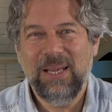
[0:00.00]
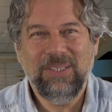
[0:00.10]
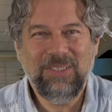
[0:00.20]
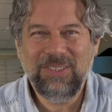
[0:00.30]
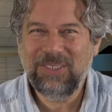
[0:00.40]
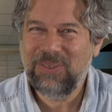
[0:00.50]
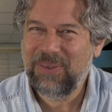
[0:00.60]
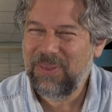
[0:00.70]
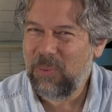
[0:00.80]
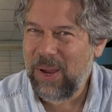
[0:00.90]
It's just sort
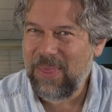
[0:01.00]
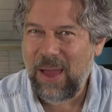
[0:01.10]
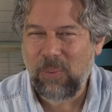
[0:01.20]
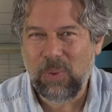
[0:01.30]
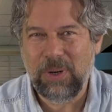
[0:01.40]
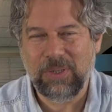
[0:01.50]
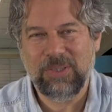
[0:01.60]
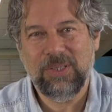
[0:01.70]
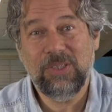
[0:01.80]
of the way that works.